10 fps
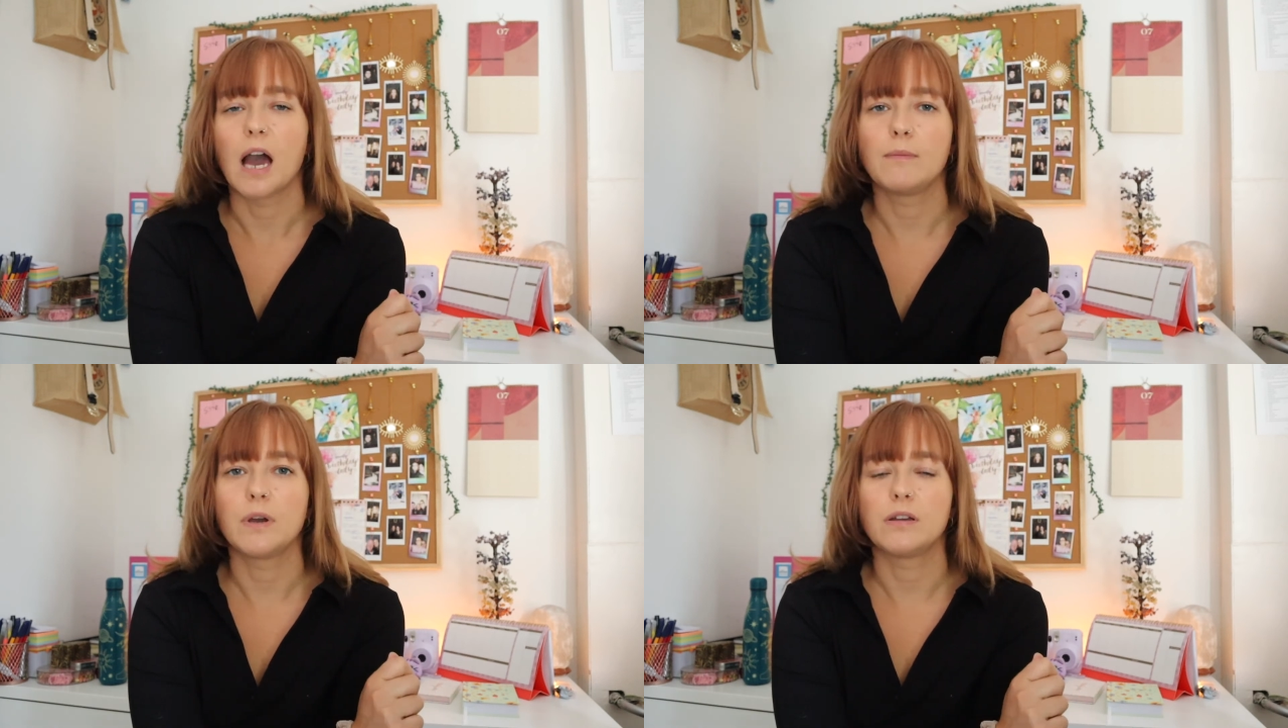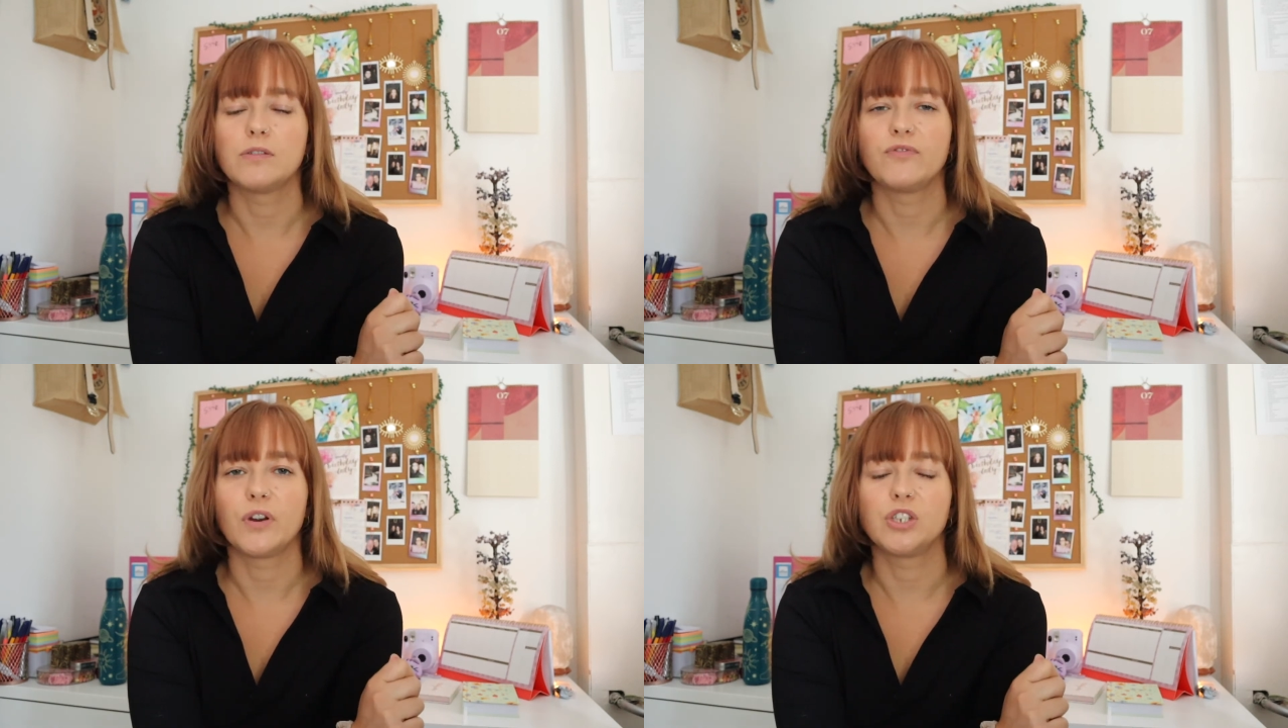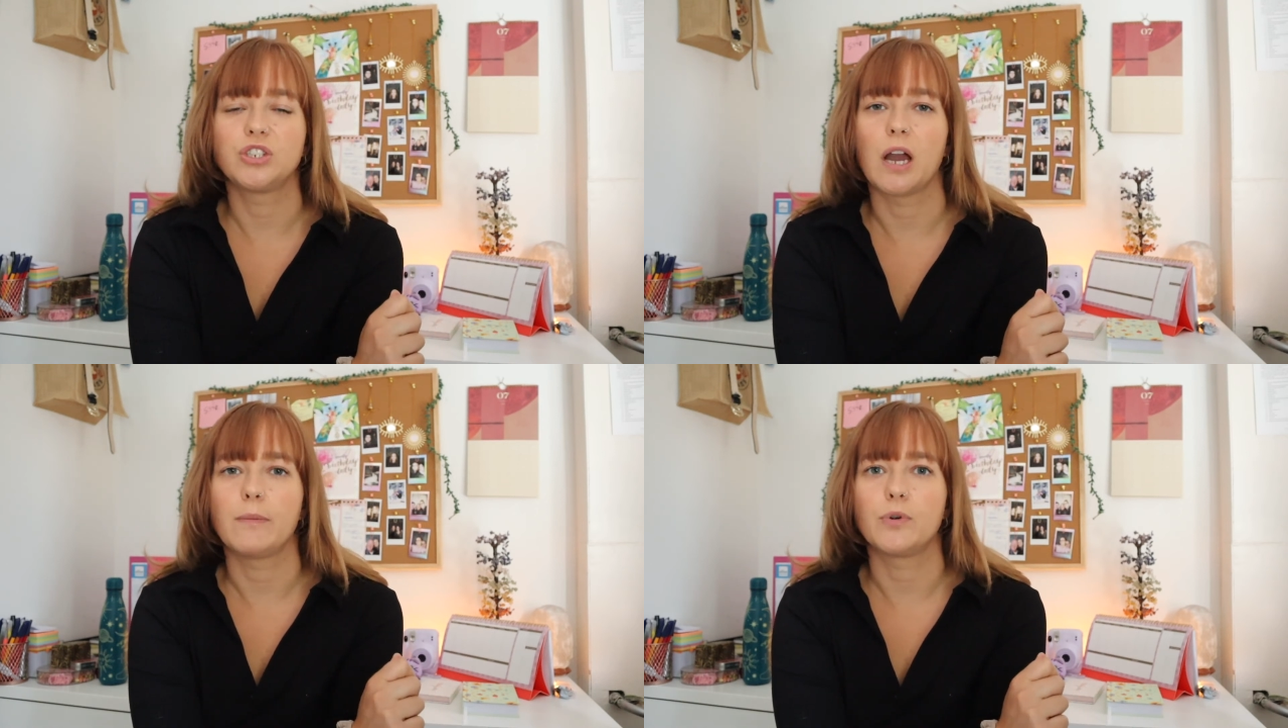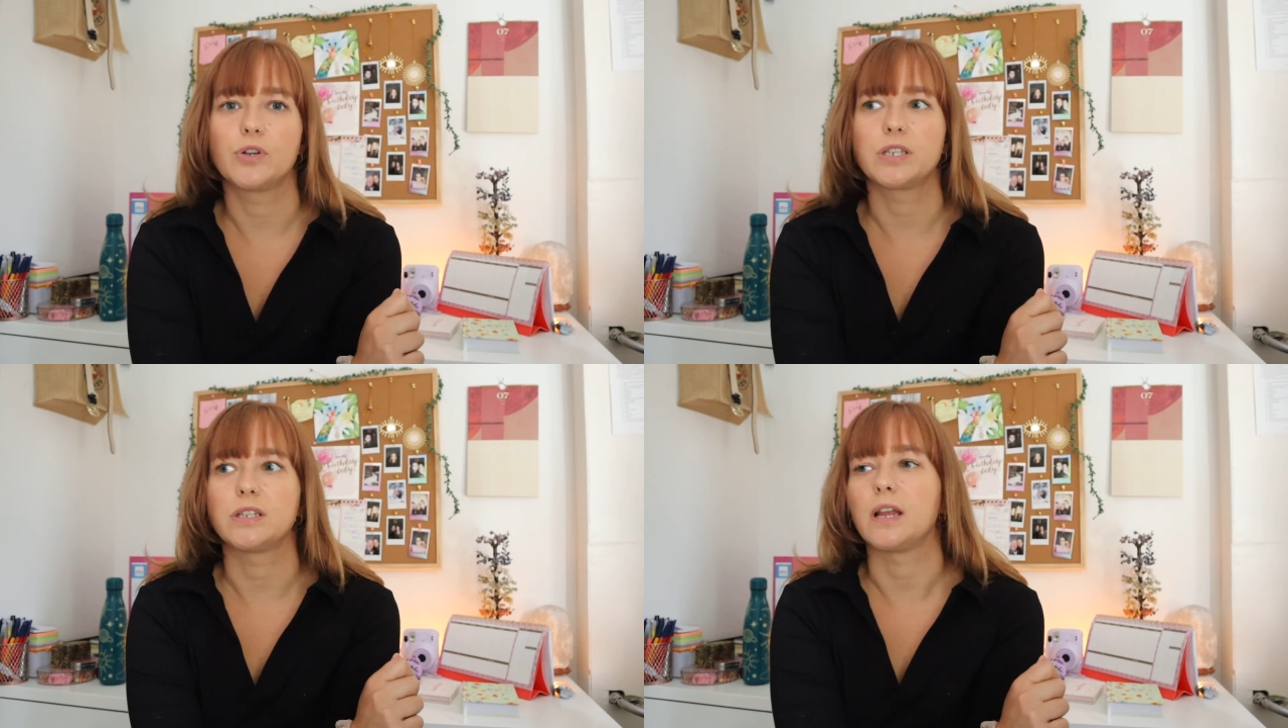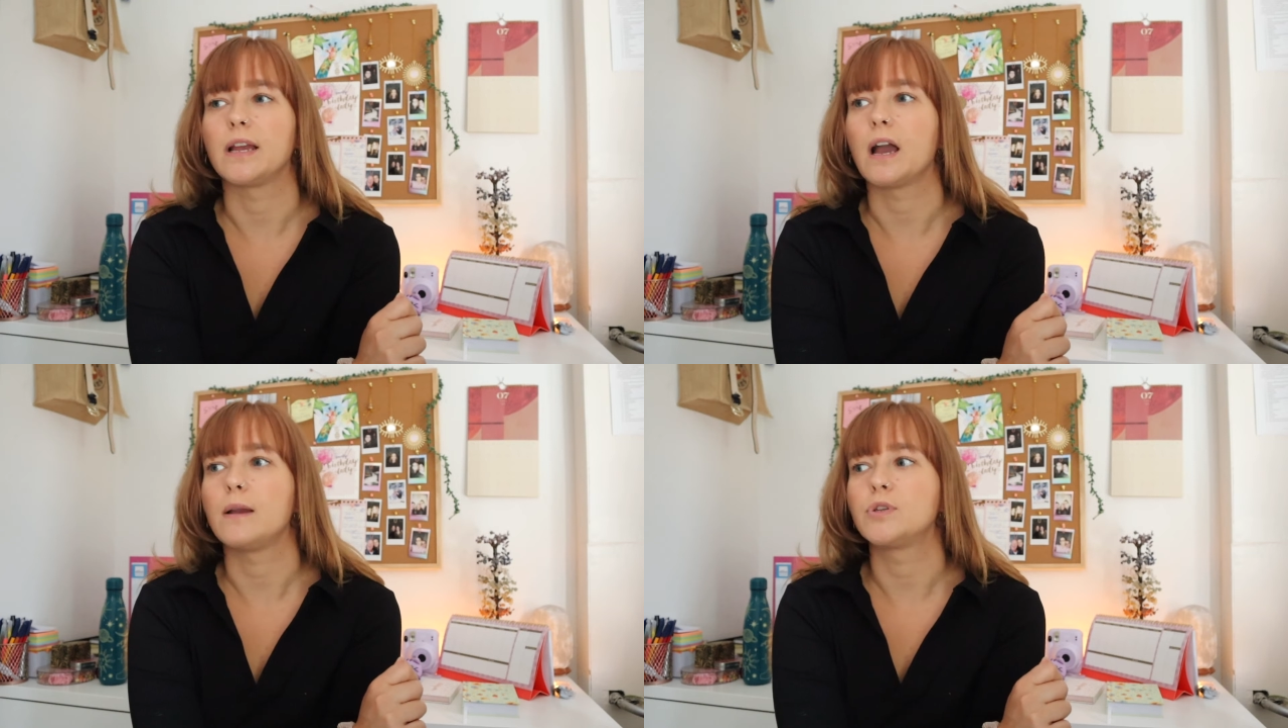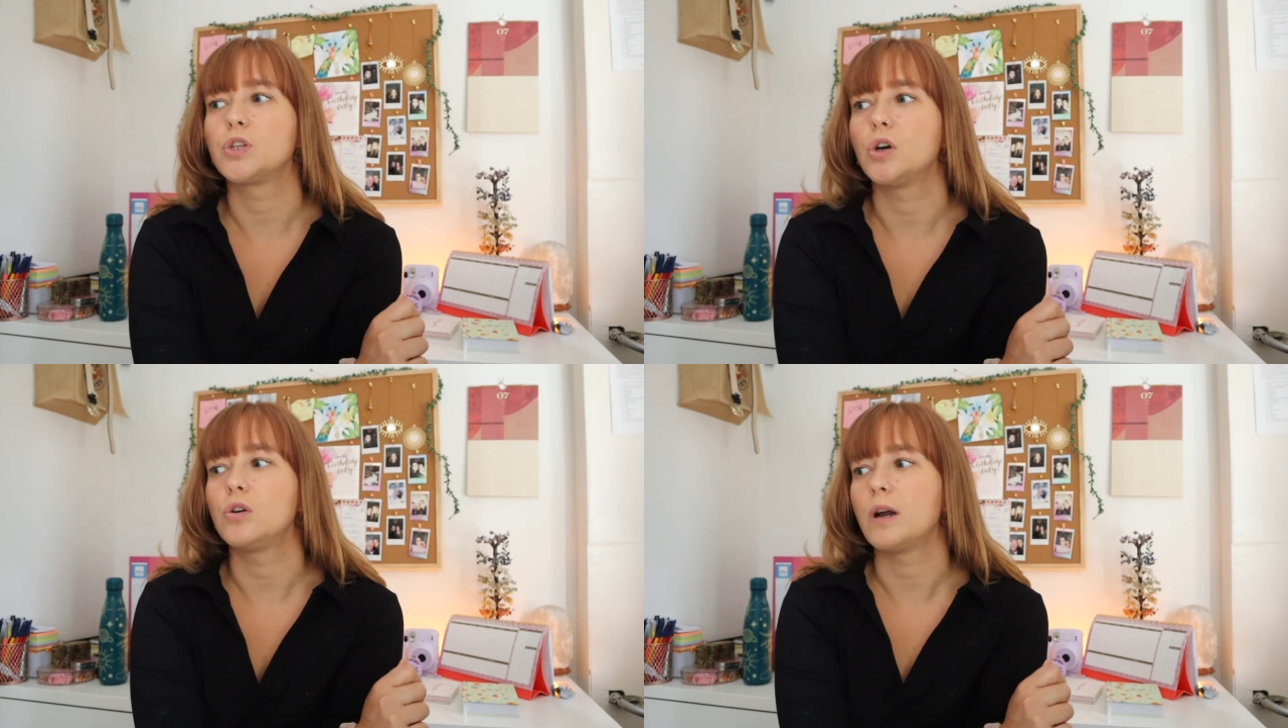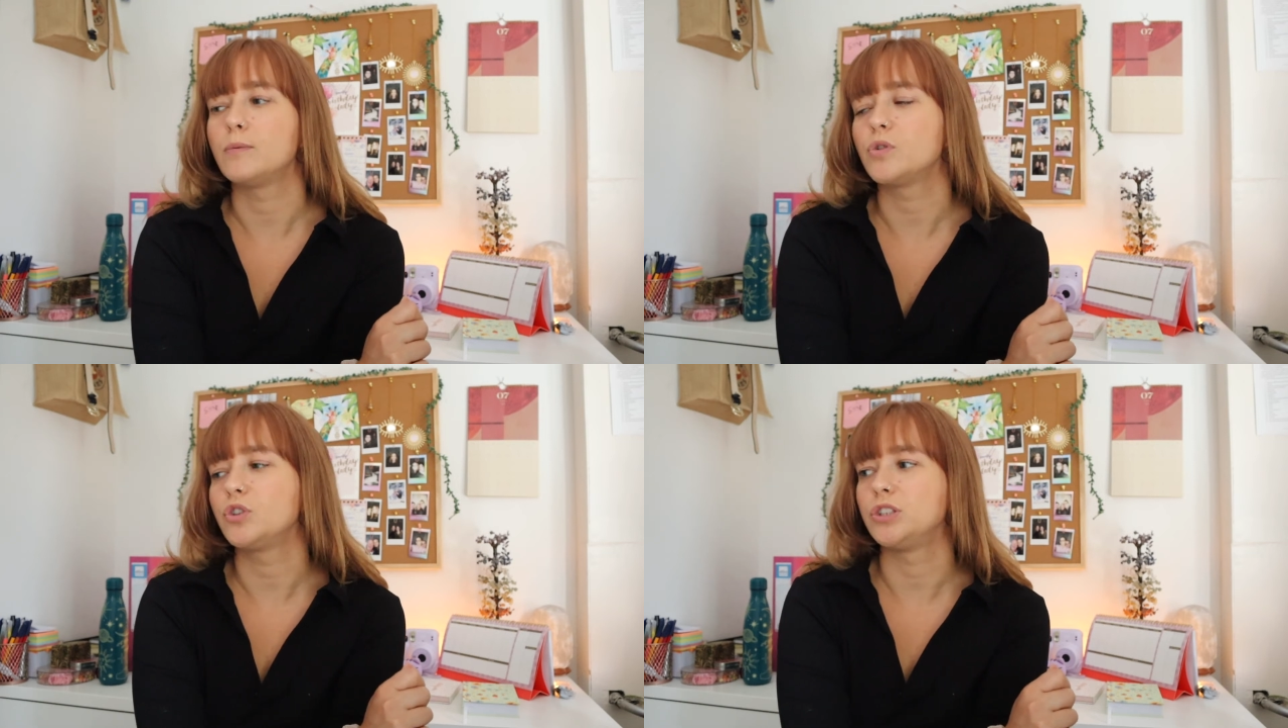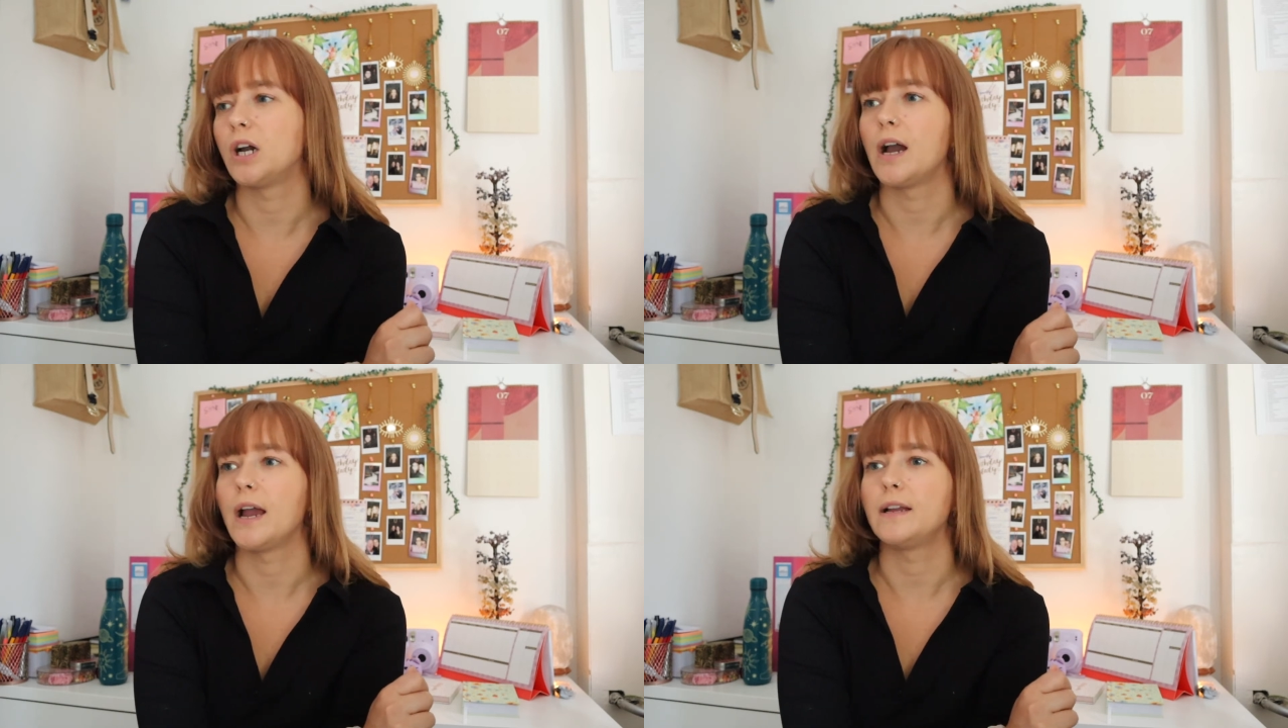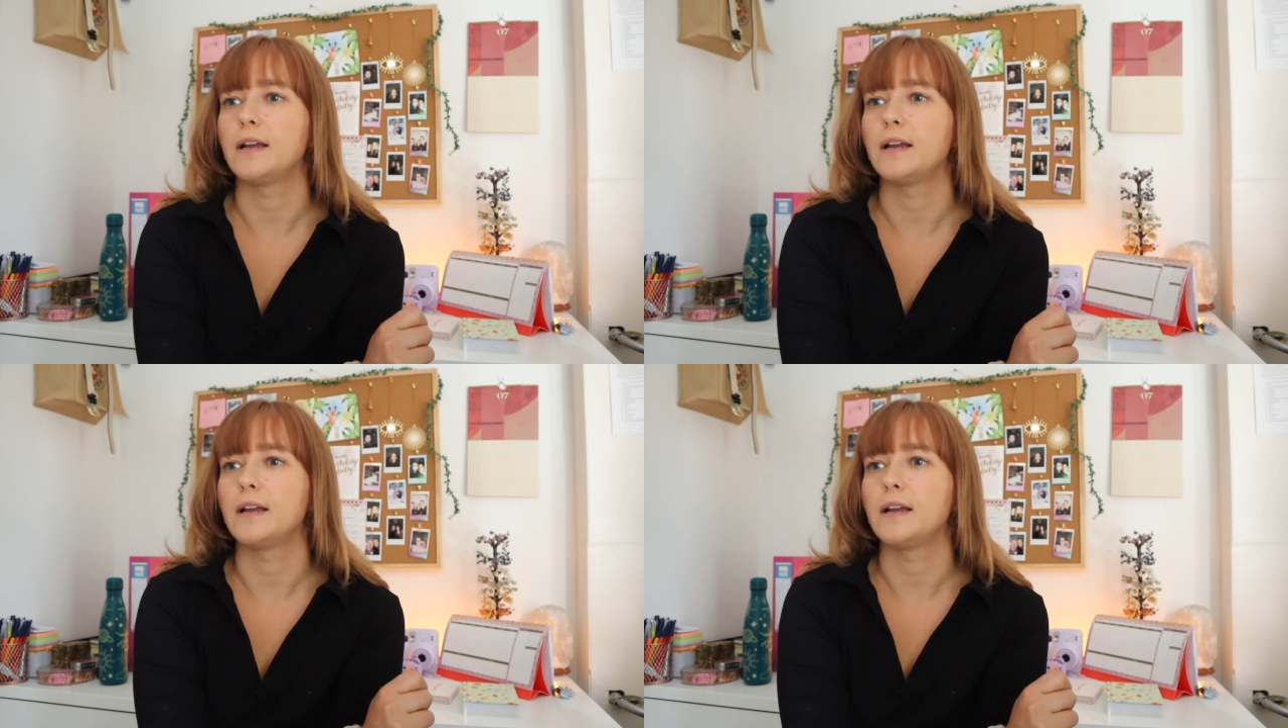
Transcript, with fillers: I'm a very shy person, like I'm so I'm so shy,